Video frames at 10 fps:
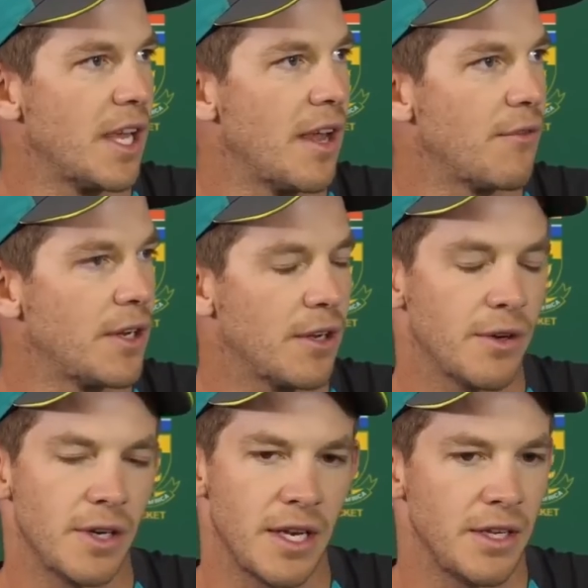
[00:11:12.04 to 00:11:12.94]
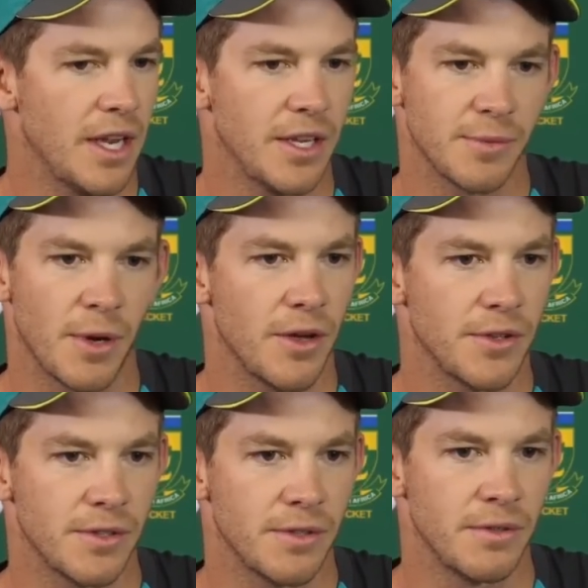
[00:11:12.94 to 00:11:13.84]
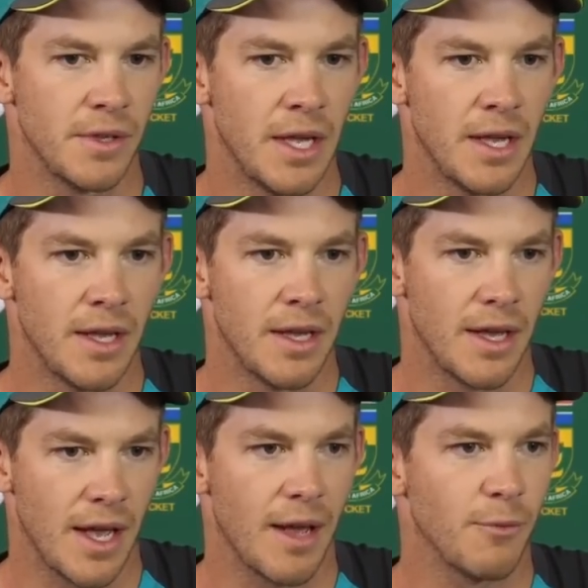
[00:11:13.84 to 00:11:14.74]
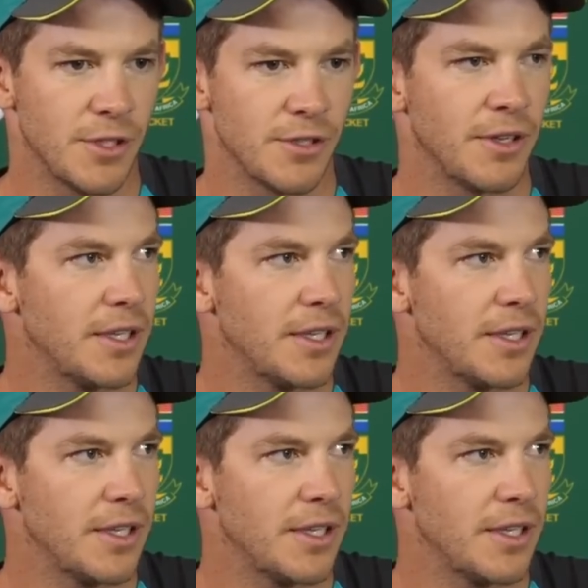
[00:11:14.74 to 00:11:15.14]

their autobiographies post retirement, the information will be